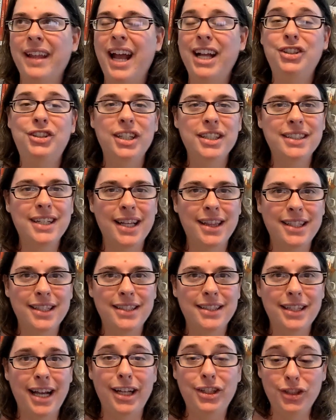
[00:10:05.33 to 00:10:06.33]
just got
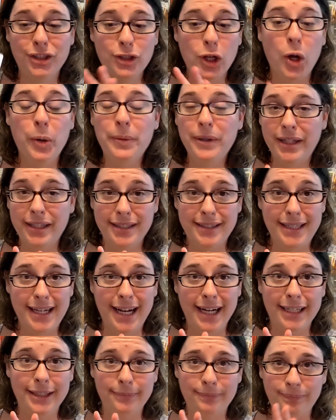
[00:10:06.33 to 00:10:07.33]
this, I just opened this
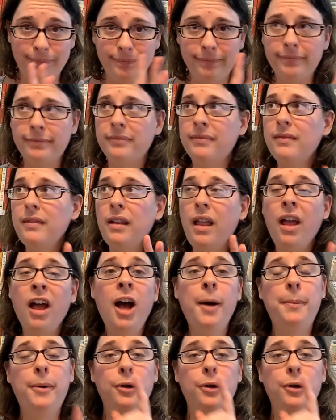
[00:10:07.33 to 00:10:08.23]
deck up